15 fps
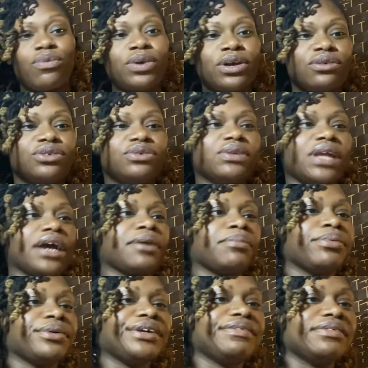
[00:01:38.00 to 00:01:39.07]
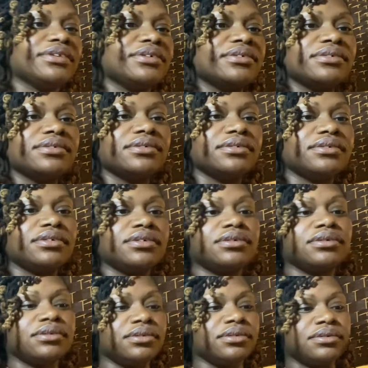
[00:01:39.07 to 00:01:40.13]
We're going to do like a brief
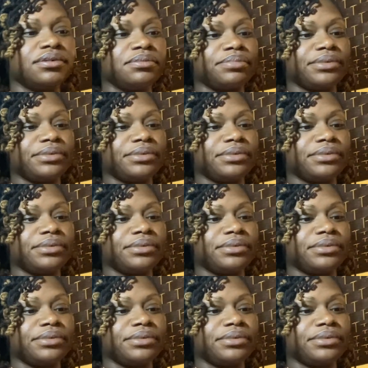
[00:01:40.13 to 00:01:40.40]
little,